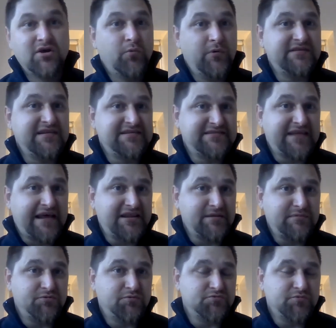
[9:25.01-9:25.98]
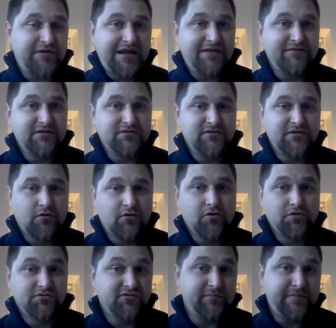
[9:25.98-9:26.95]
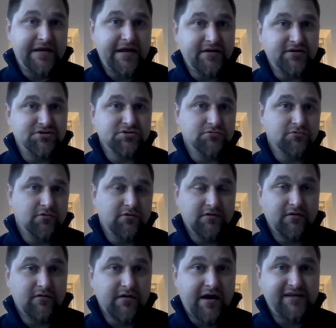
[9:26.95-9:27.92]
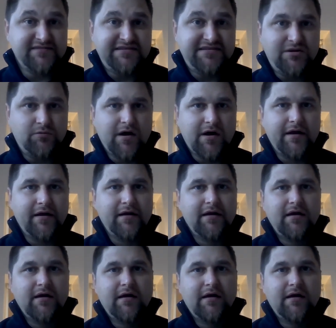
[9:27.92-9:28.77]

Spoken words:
witness statements which were given to the court of BH or ICTY.